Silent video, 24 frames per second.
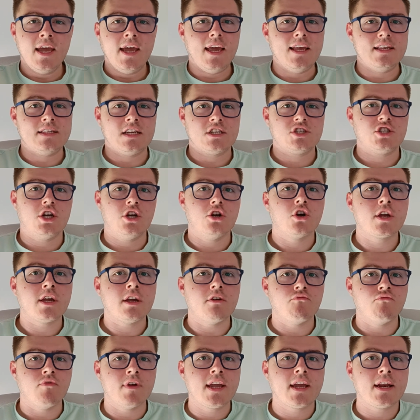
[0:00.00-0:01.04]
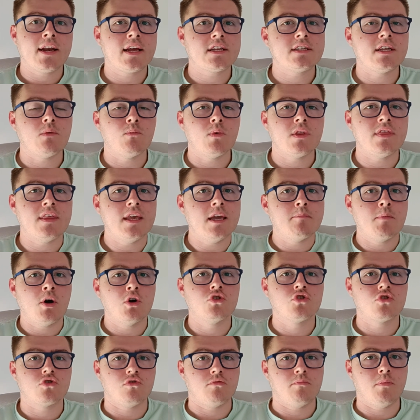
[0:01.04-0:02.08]
is actually look at reconnecting with the
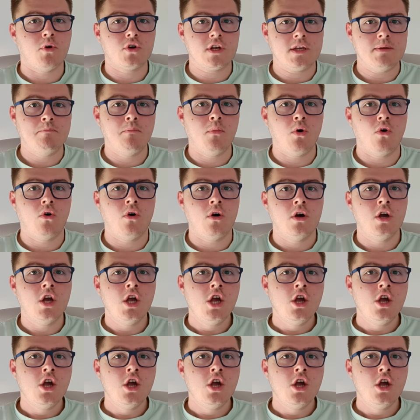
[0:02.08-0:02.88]
emotional body more,